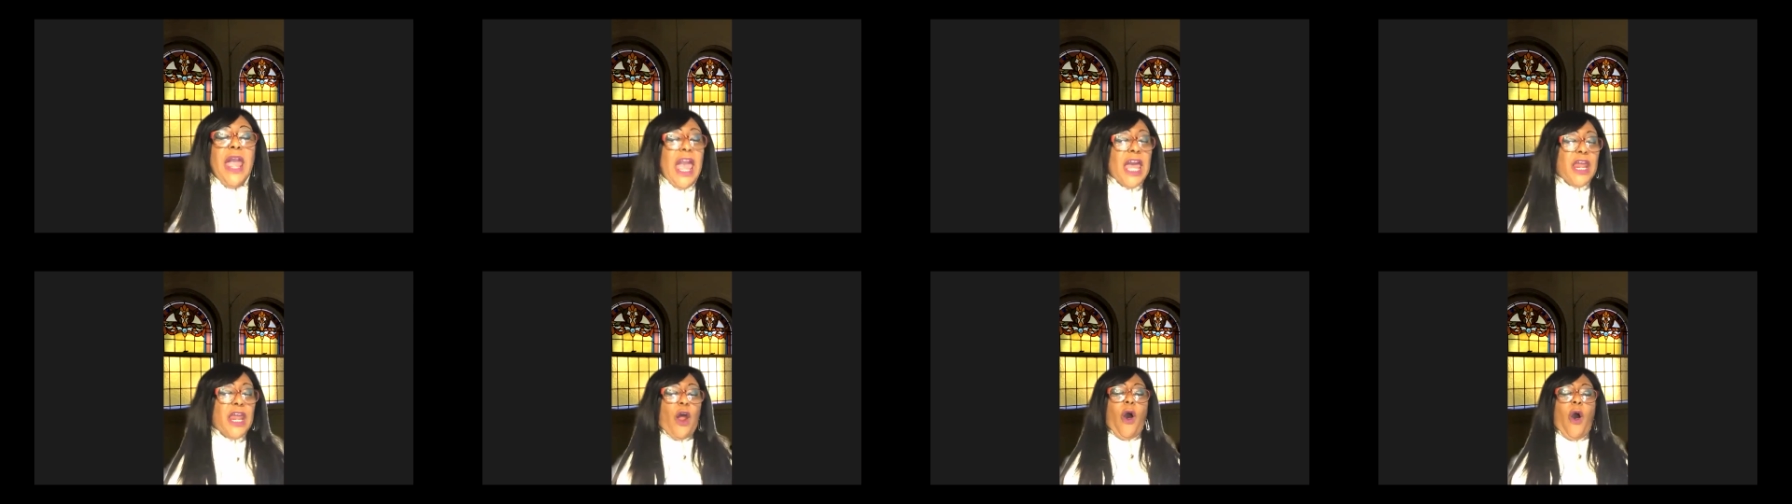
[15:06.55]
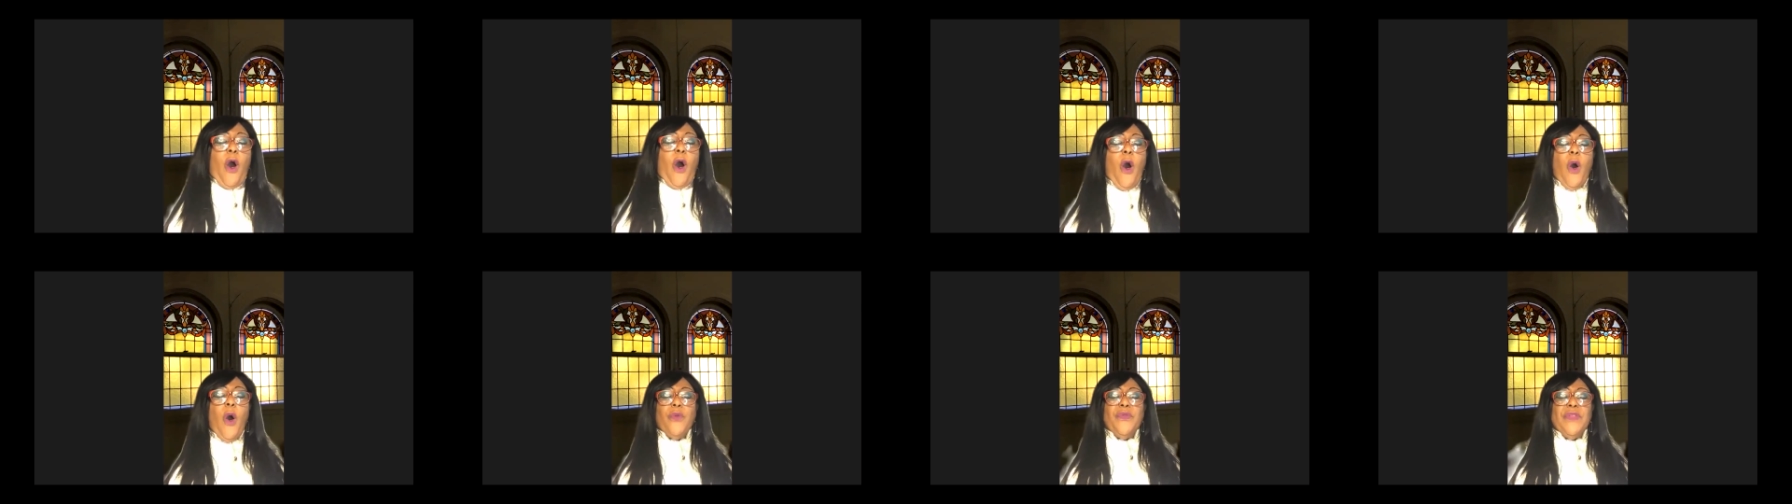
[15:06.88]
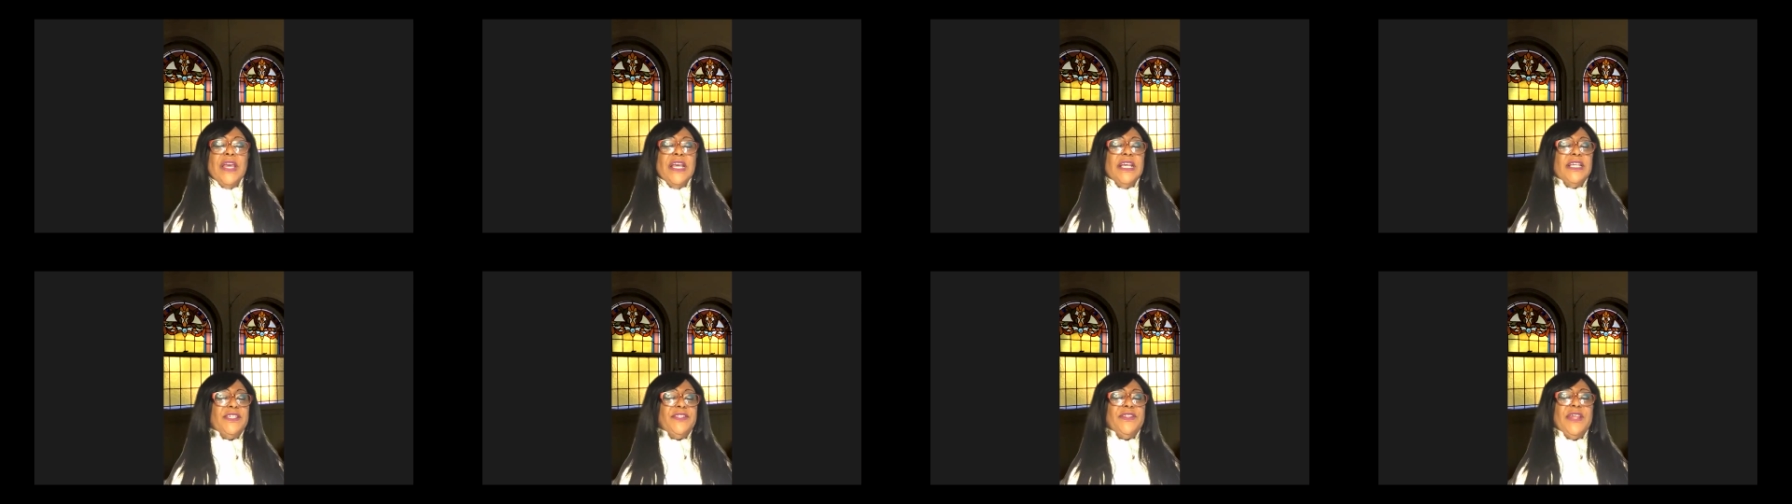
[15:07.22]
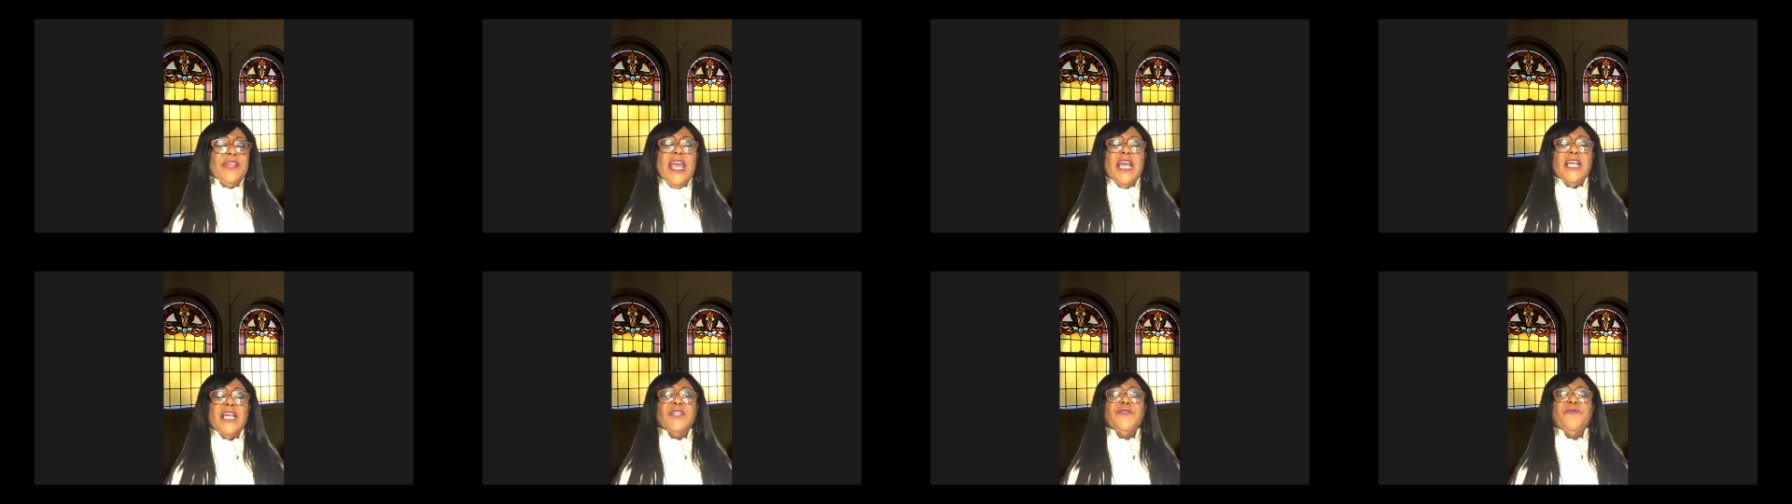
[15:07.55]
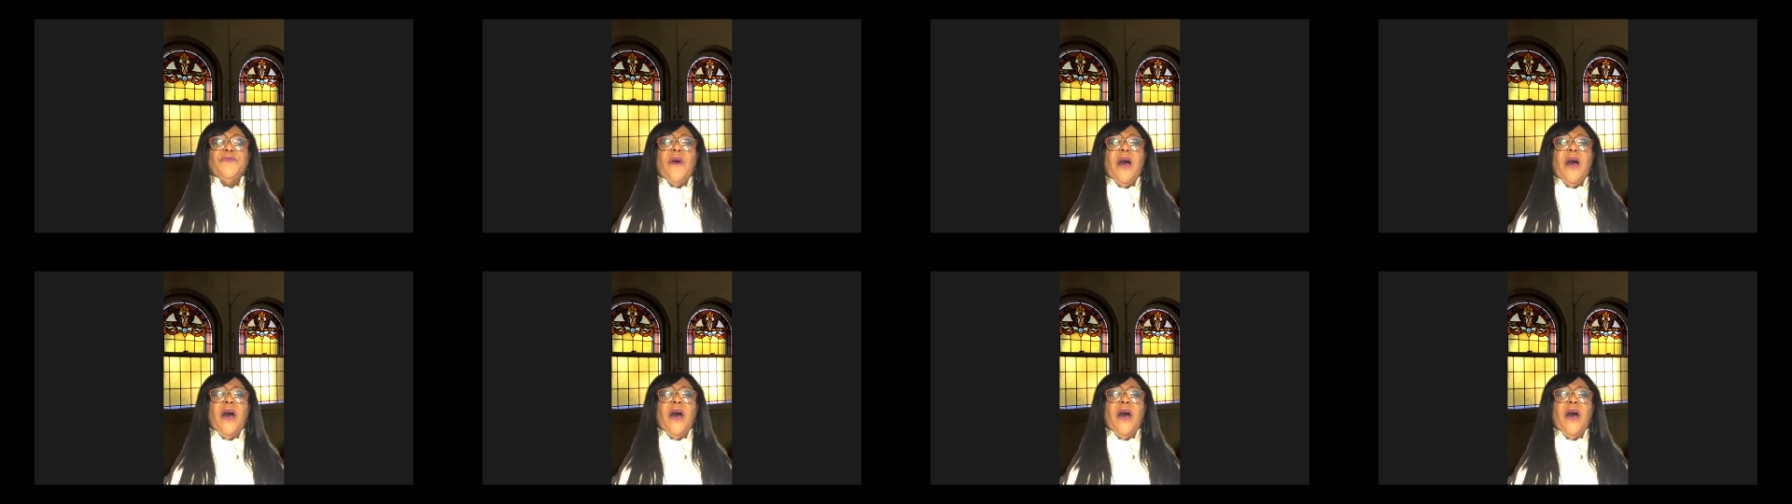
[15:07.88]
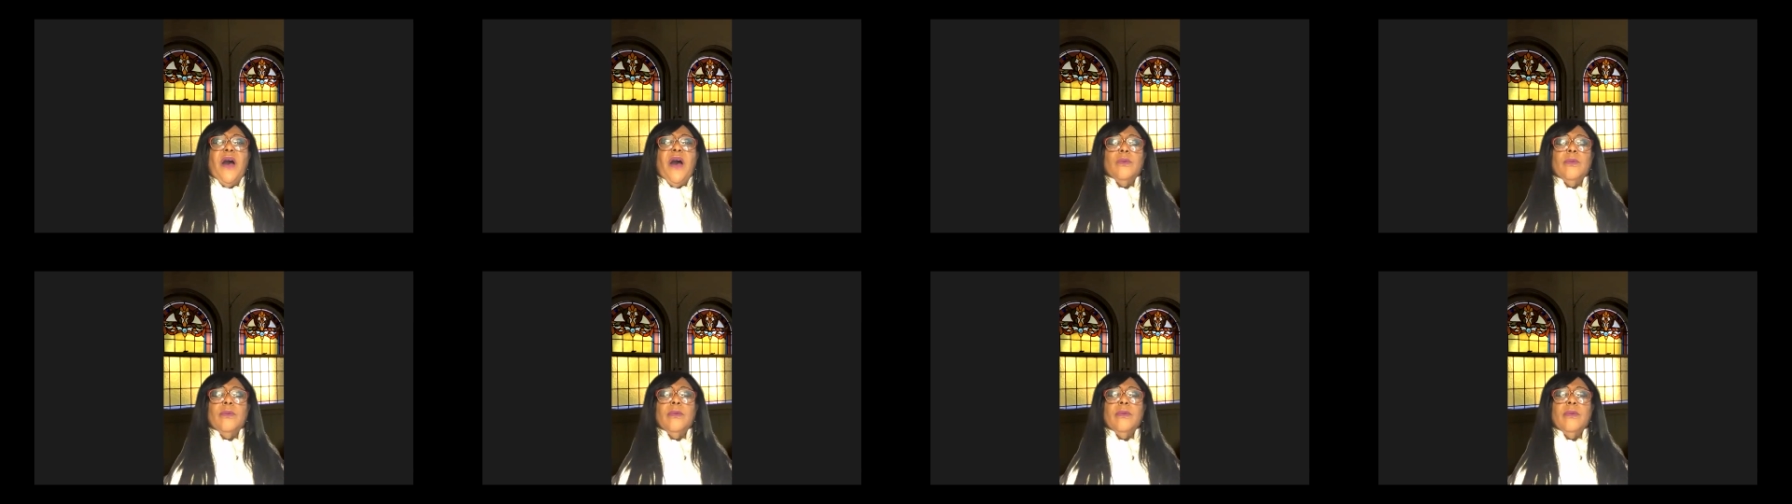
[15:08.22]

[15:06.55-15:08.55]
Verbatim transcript: and all these things follow